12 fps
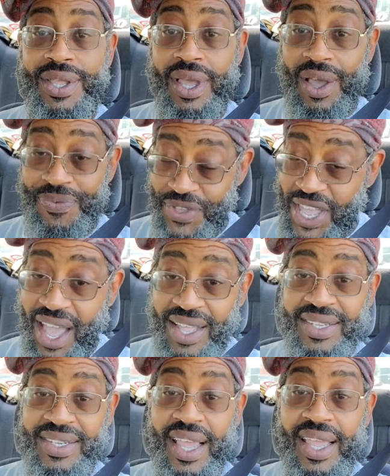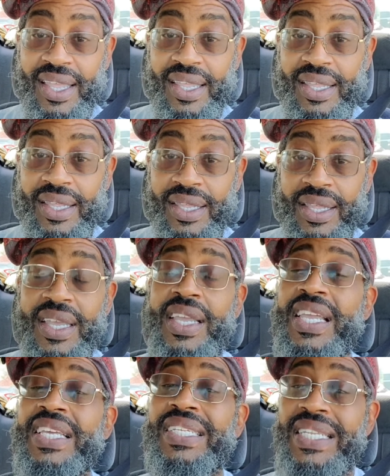a fiance,
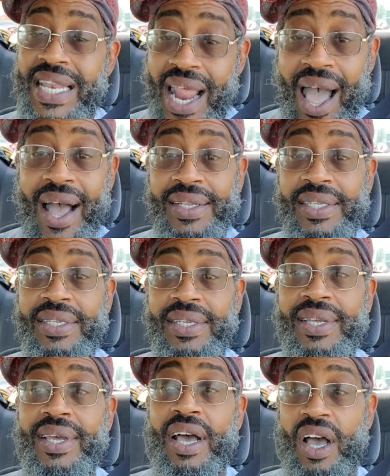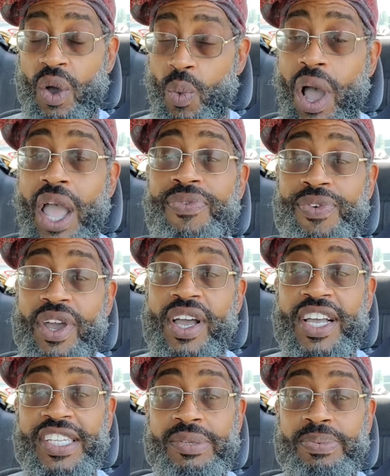is not a wife or a
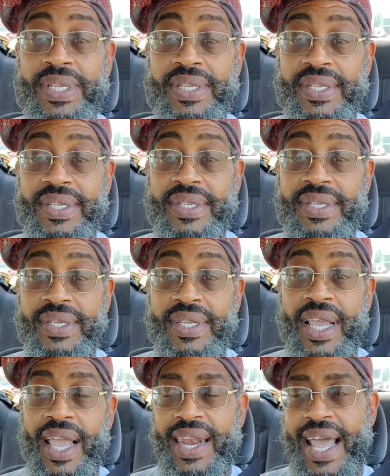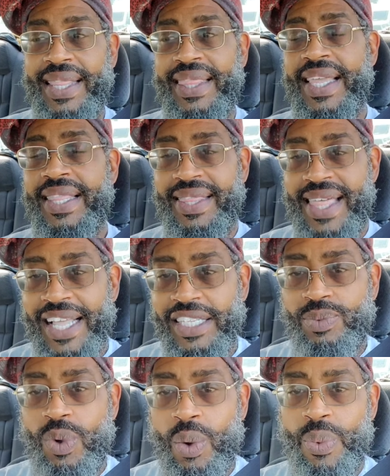husband. And I think
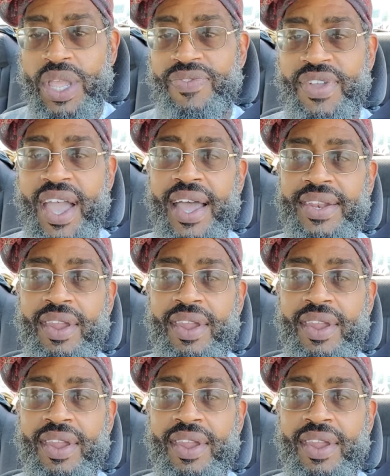that's where we've gotten